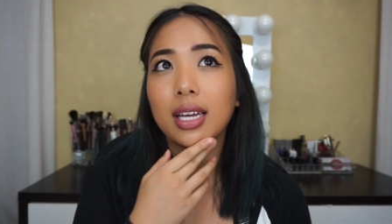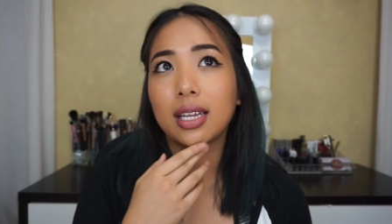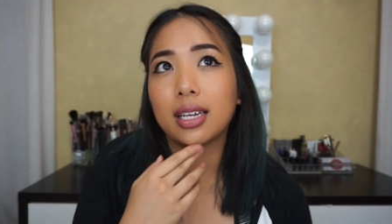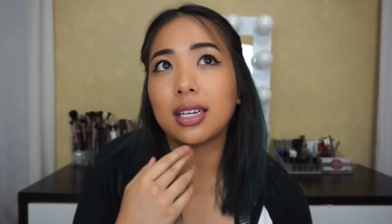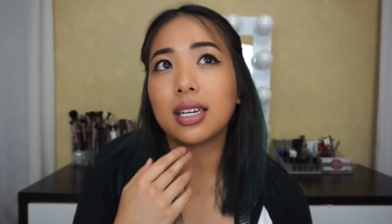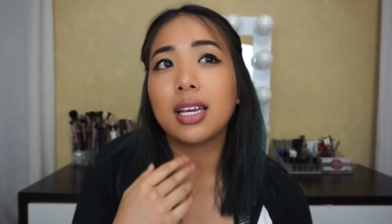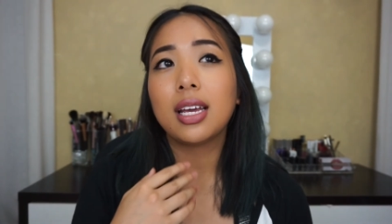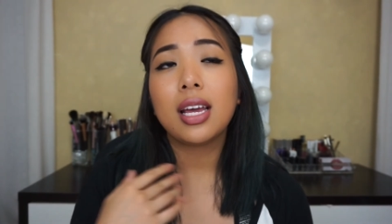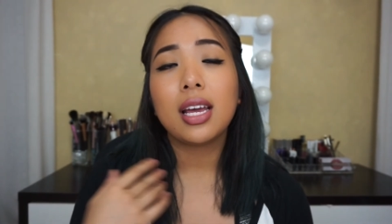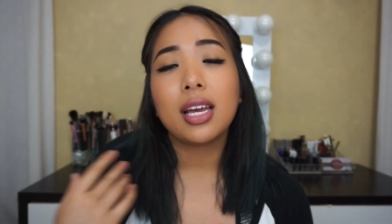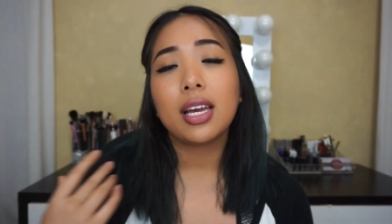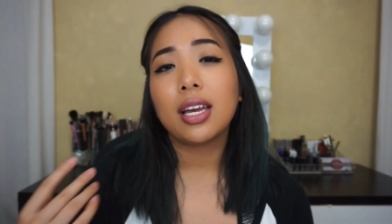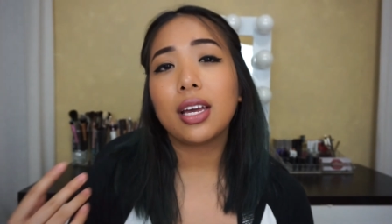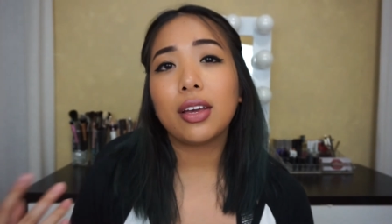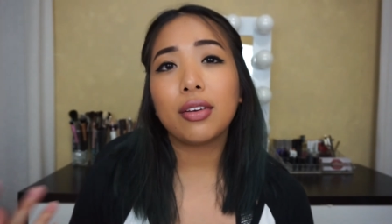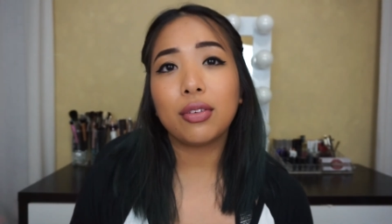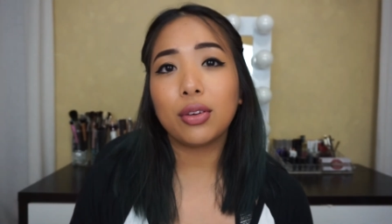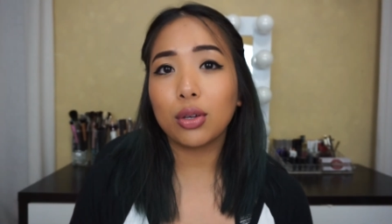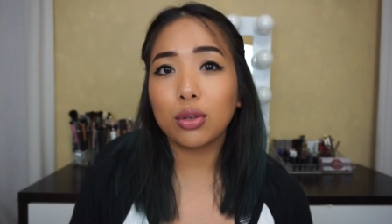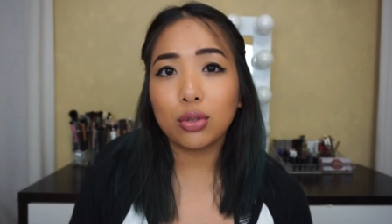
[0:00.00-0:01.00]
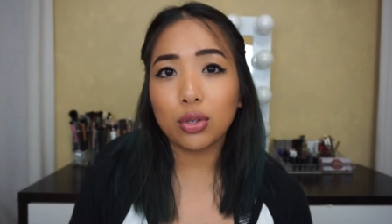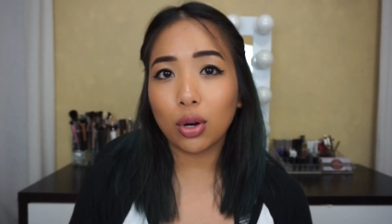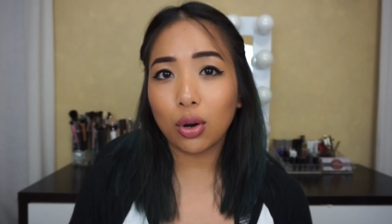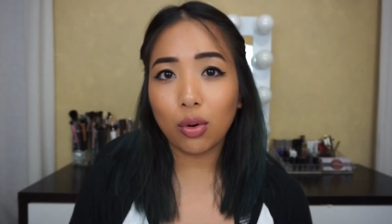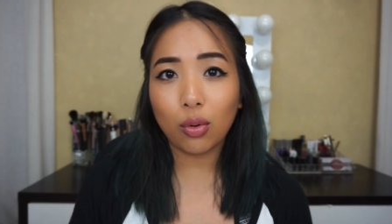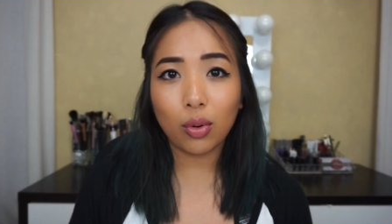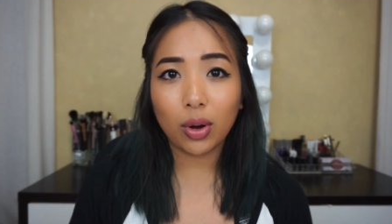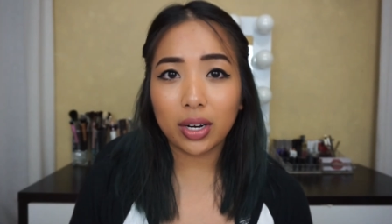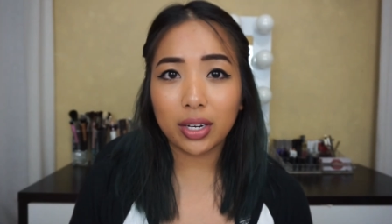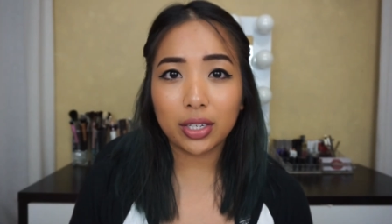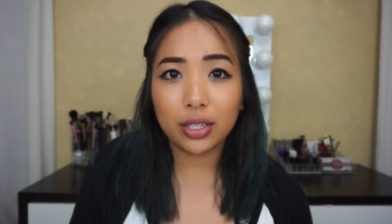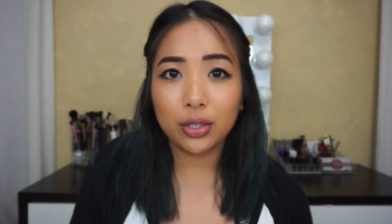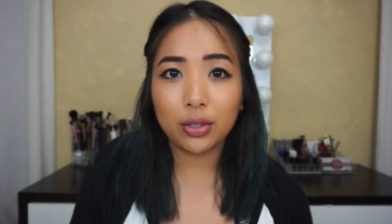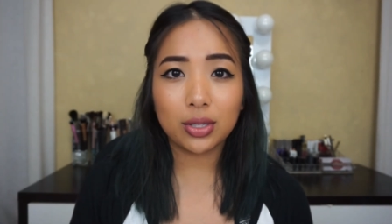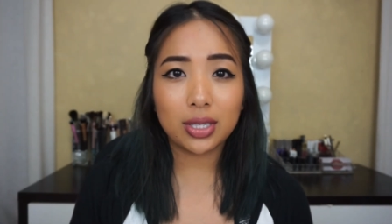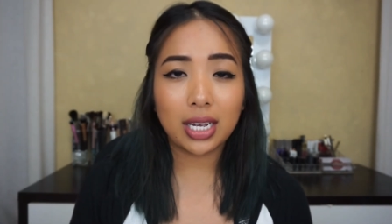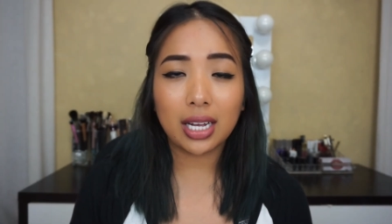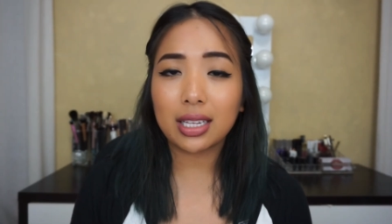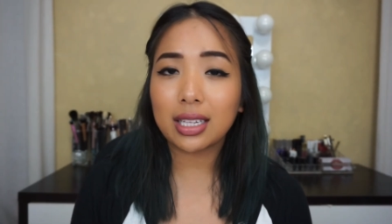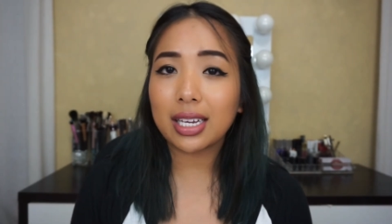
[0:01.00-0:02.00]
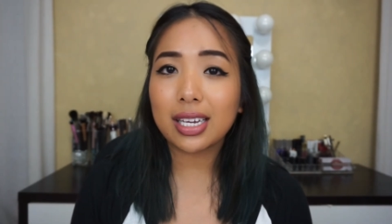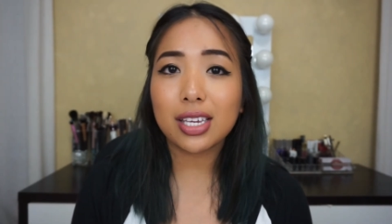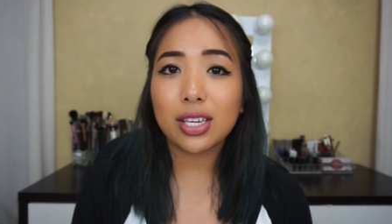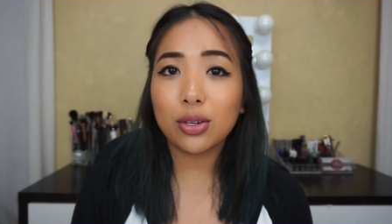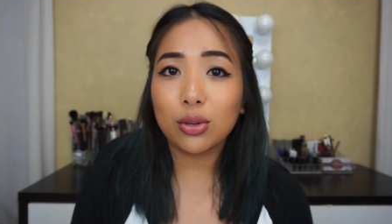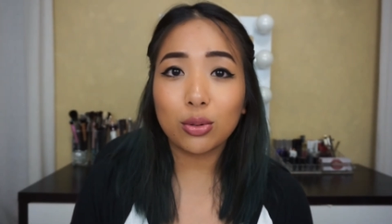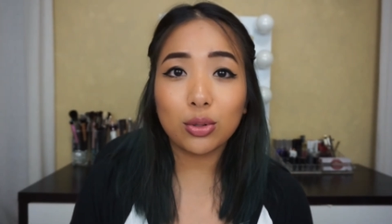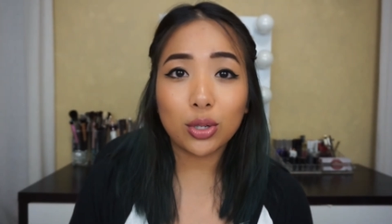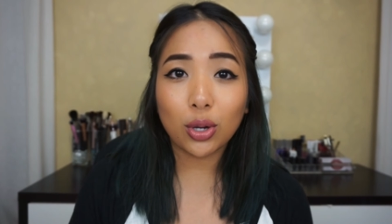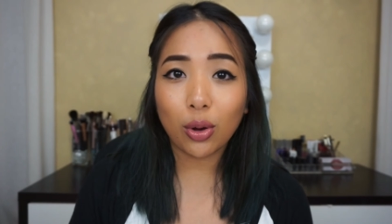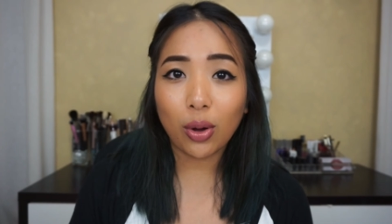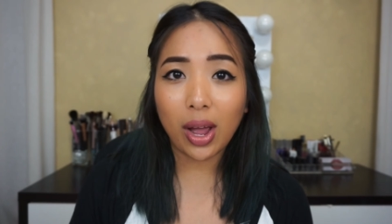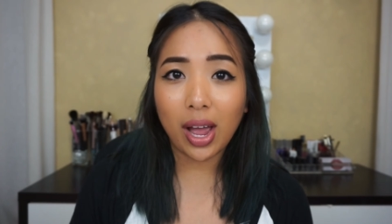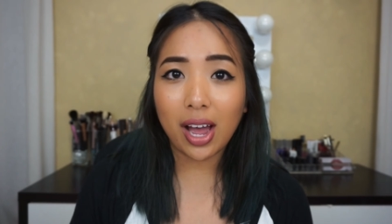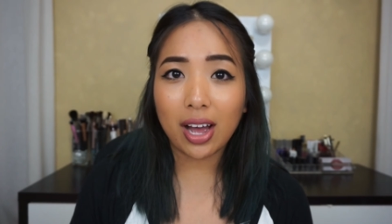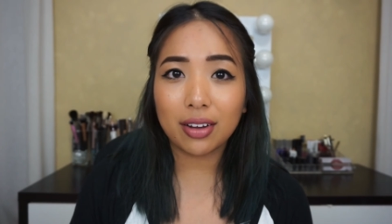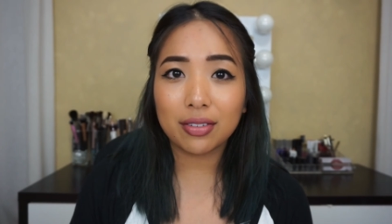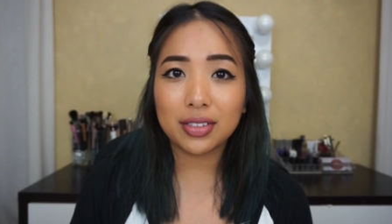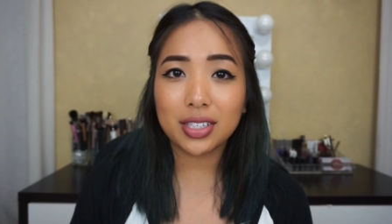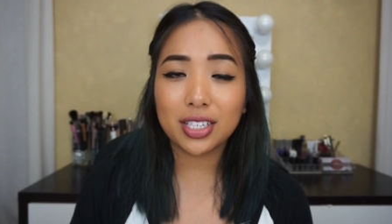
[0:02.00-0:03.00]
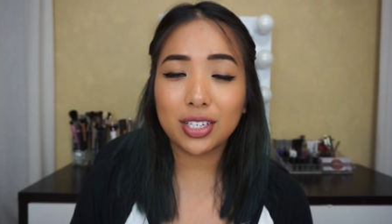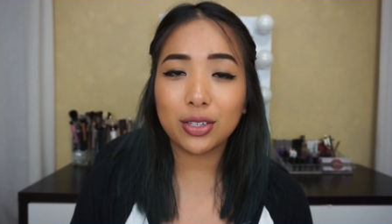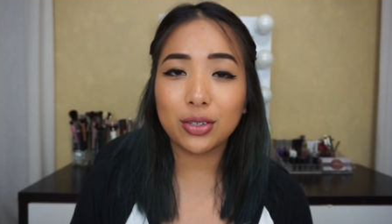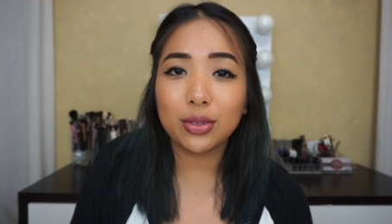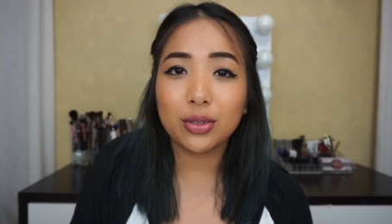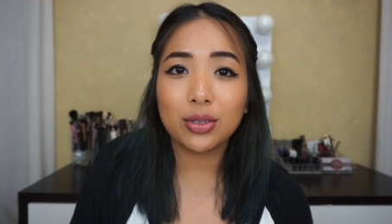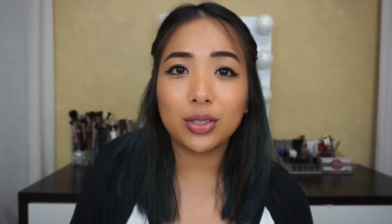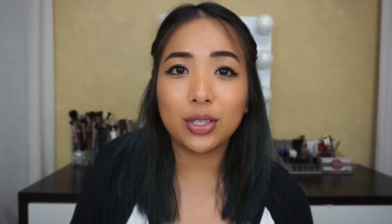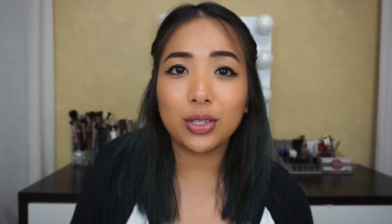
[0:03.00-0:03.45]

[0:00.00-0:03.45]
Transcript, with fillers: And if you don't want to use that link, you don't have to.